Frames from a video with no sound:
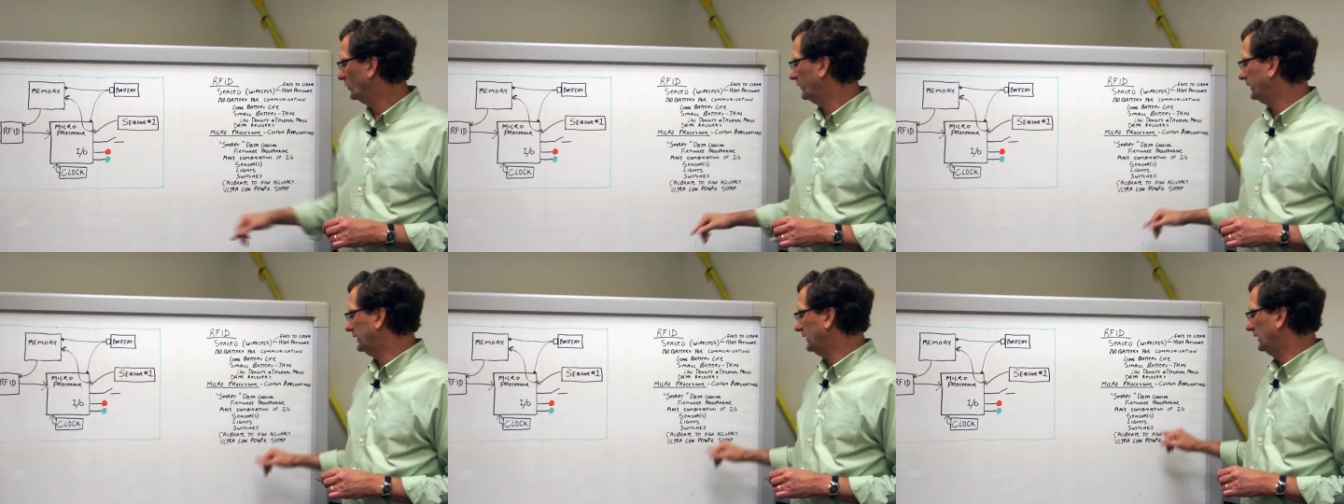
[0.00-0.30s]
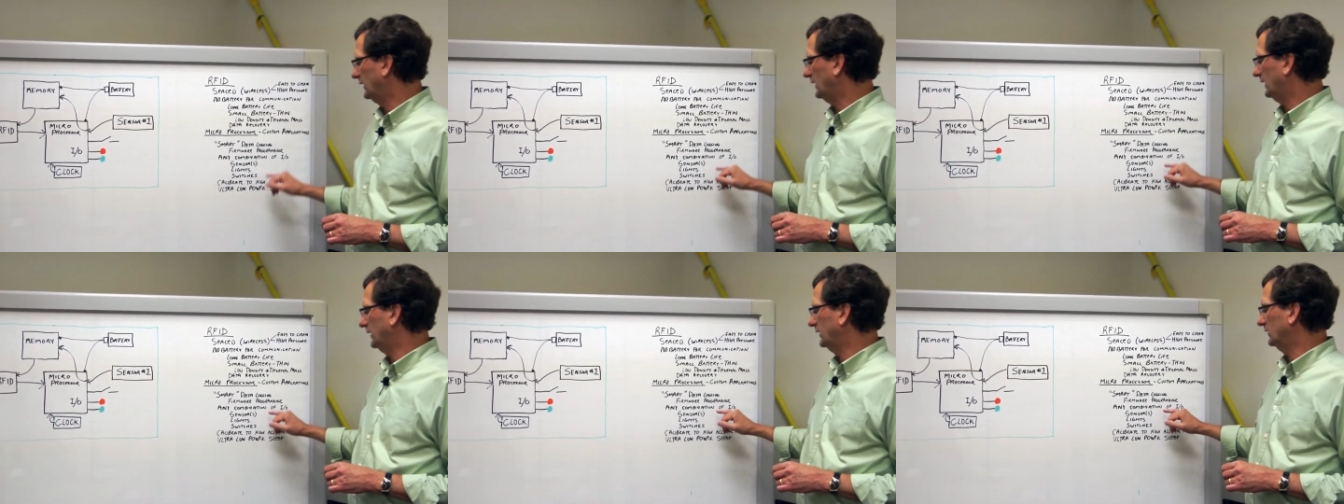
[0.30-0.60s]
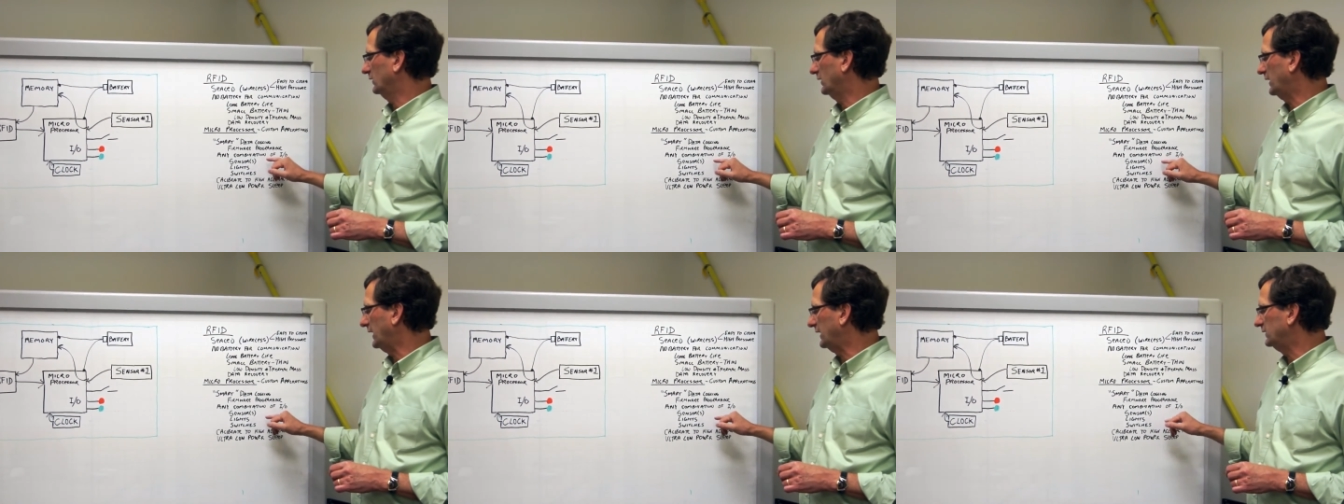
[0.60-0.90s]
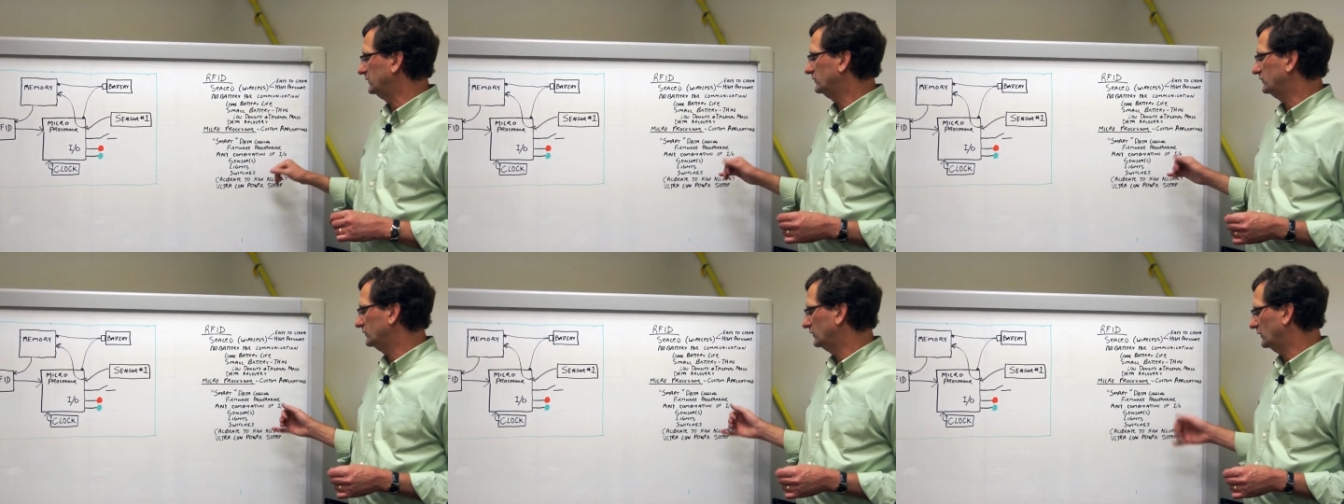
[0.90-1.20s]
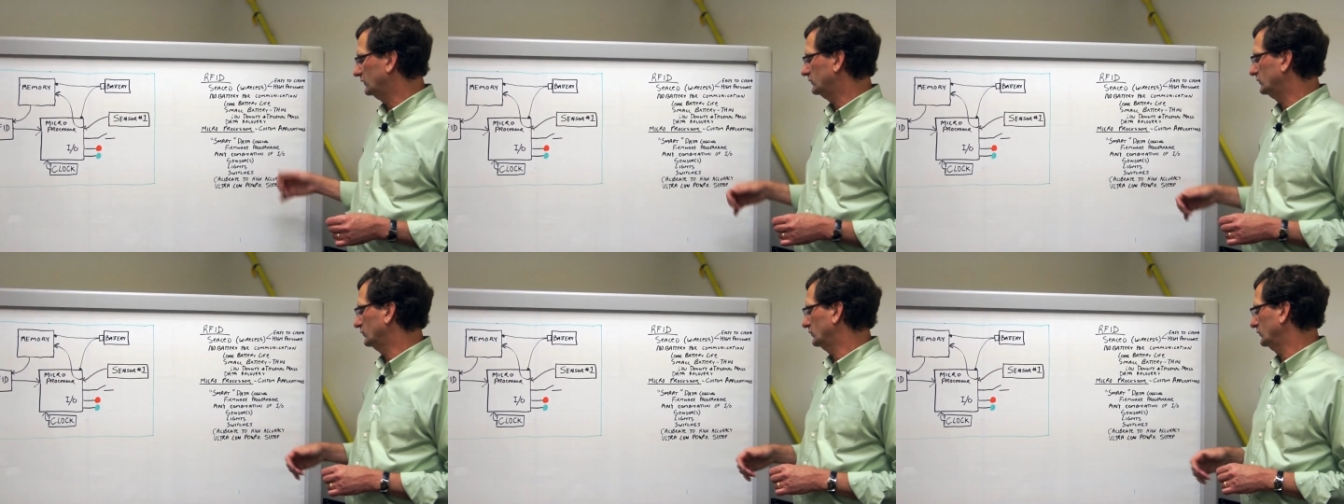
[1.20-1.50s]
we can add lights,
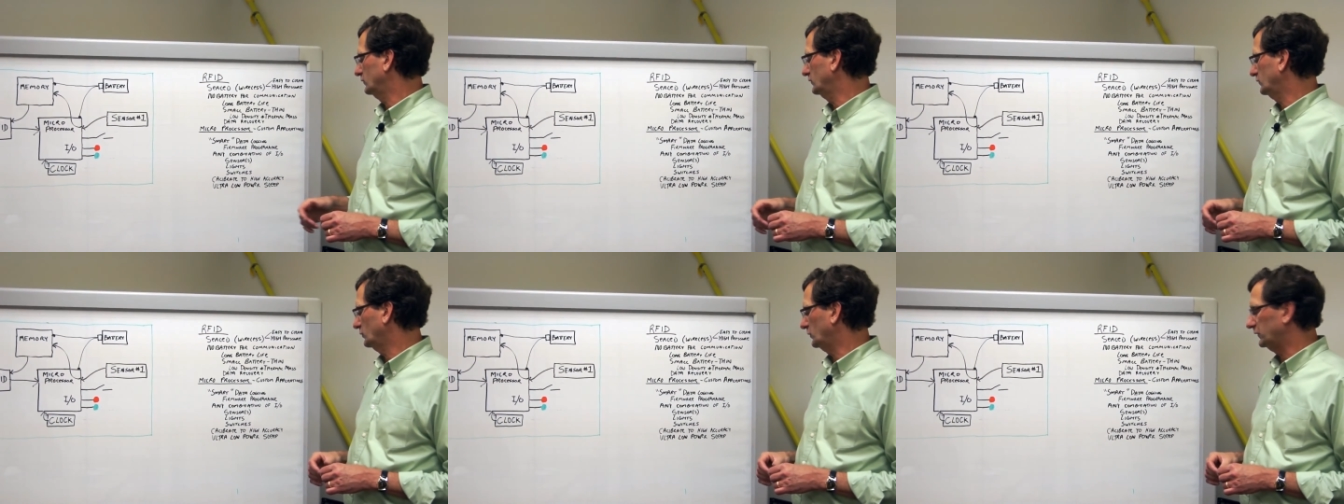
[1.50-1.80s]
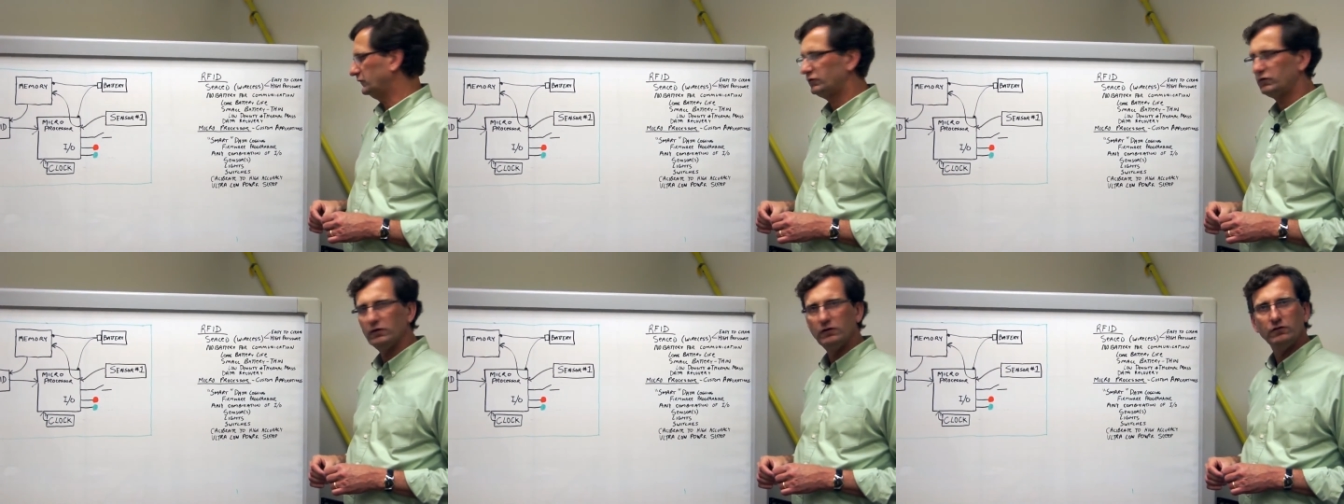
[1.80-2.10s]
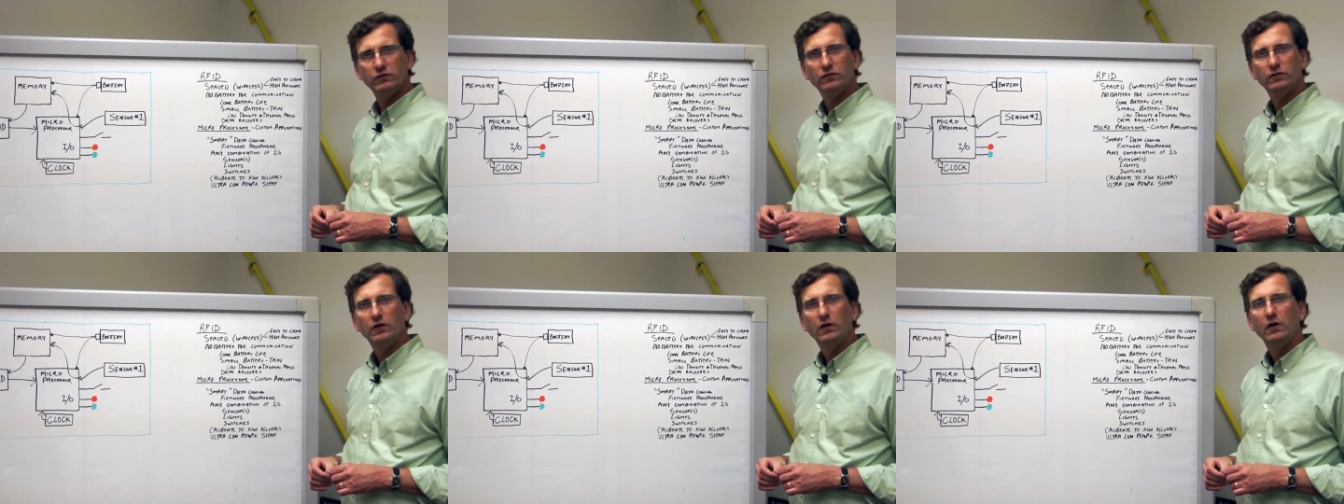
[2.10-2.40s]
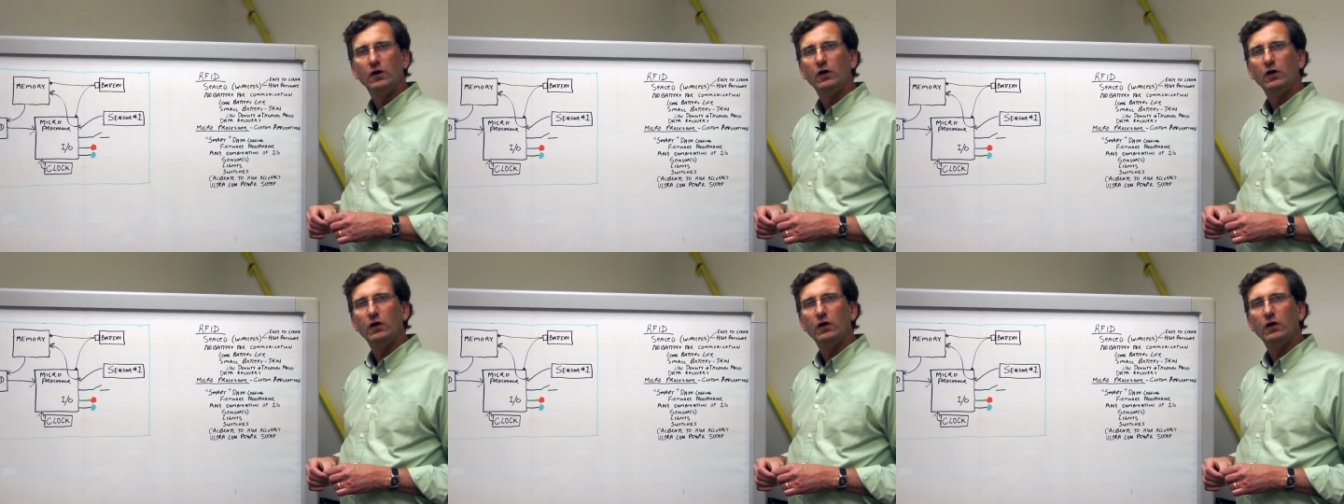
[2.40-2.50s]
sensors, switches.